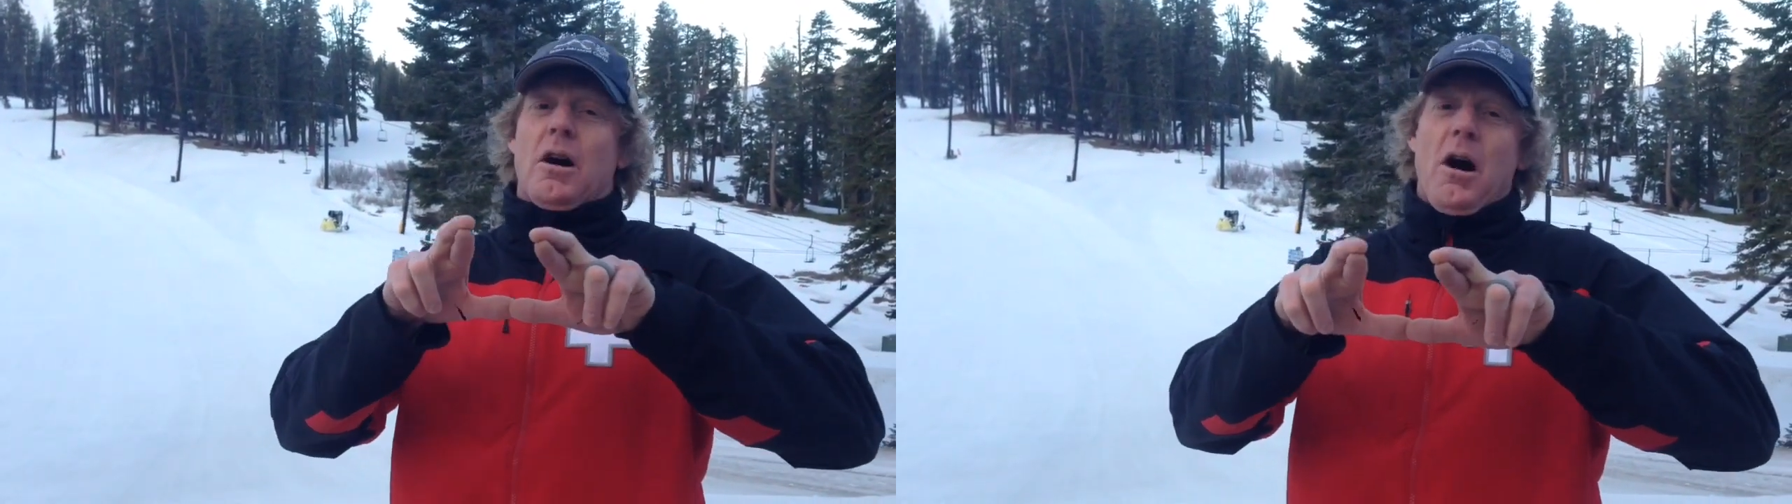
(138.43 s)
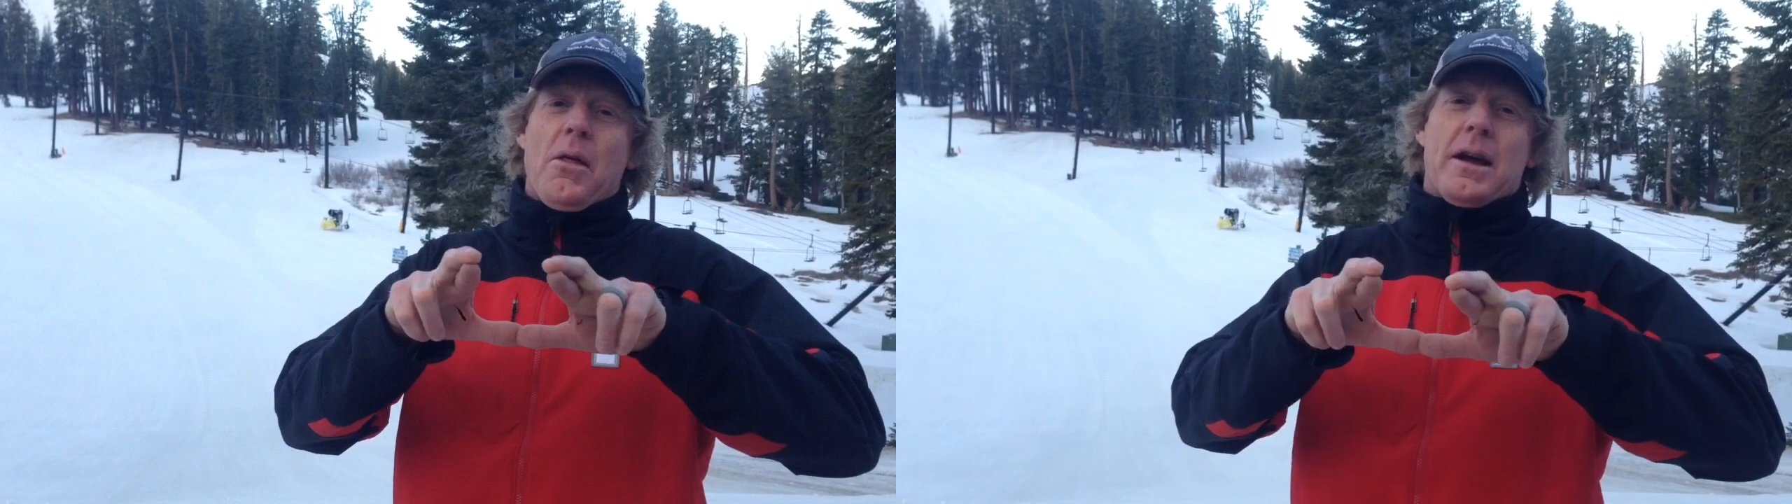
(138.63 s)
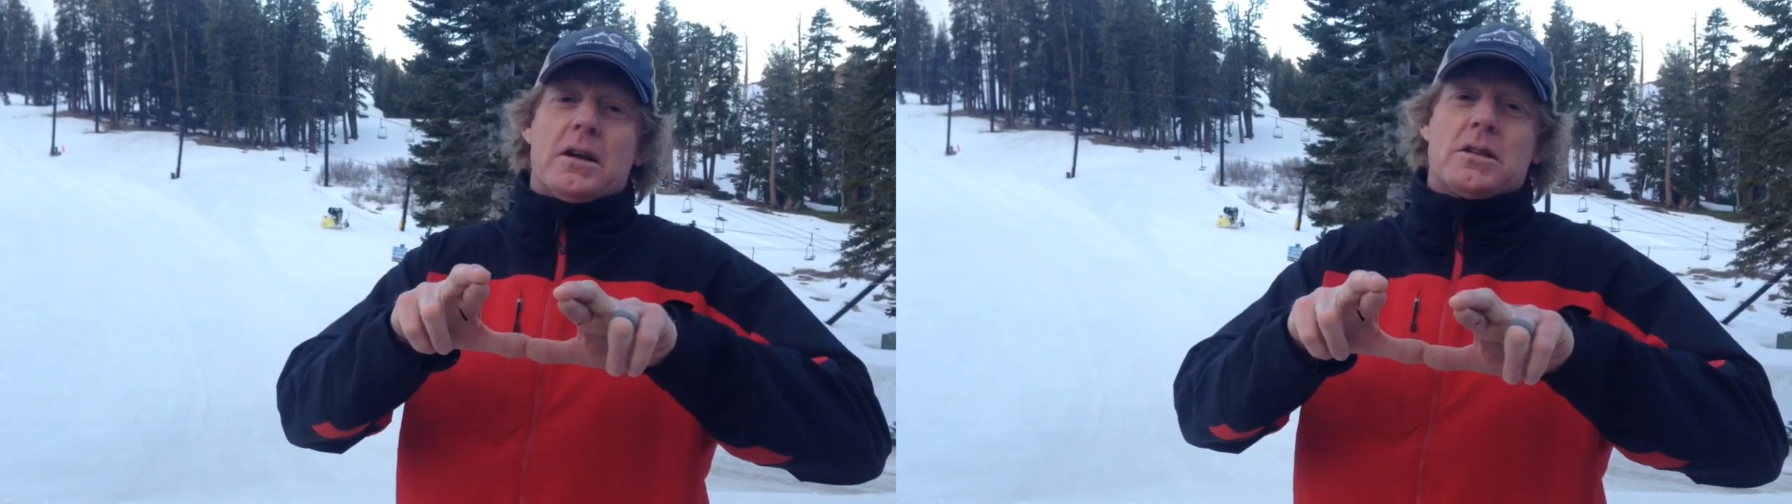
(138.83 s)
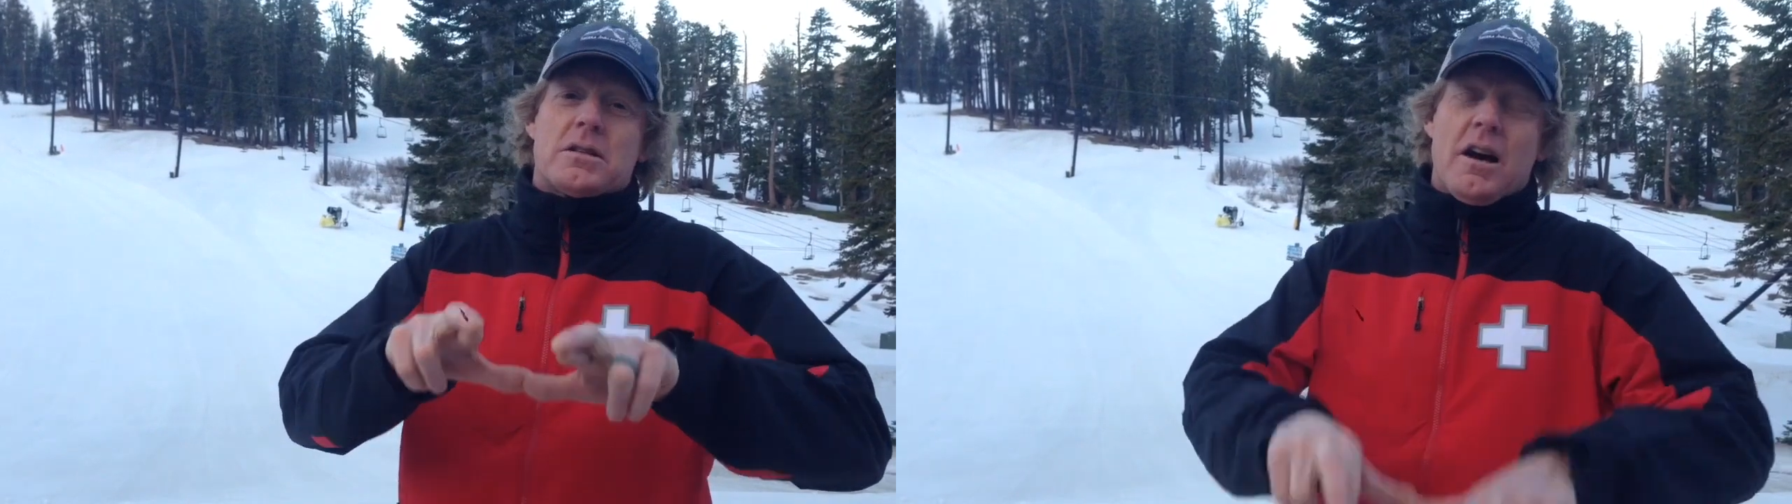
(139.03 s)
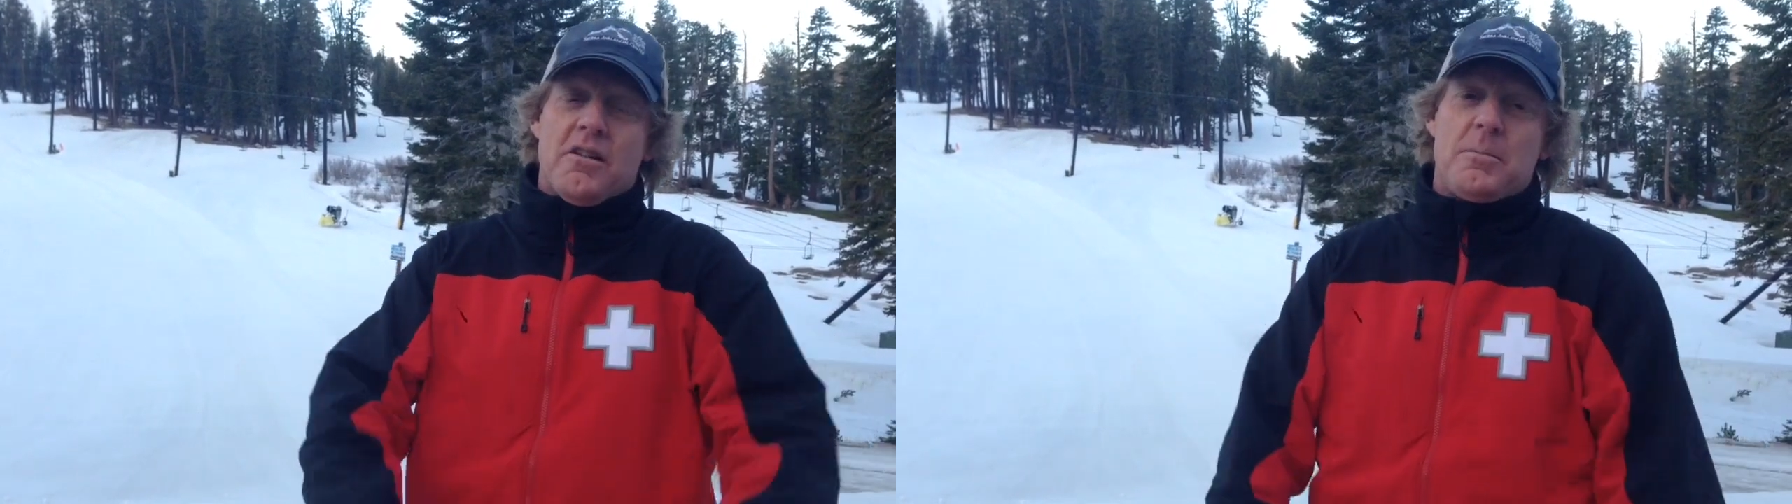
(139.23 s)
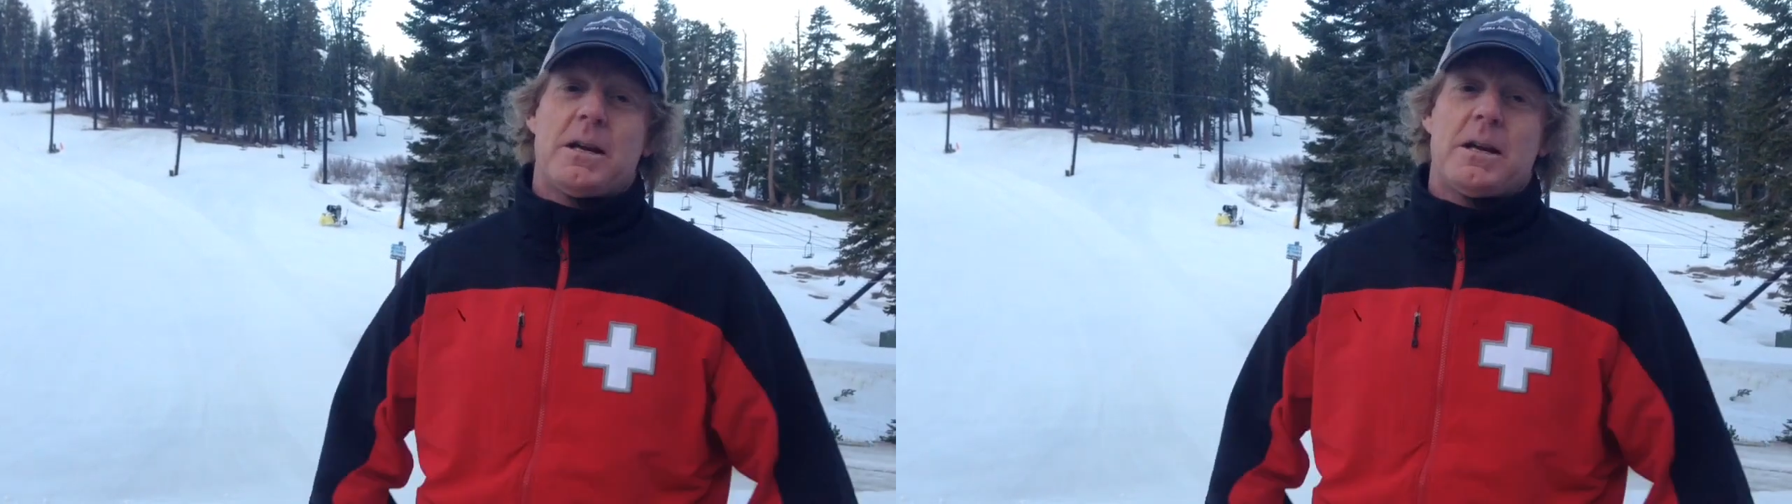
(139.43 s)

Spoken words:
all that good stuff,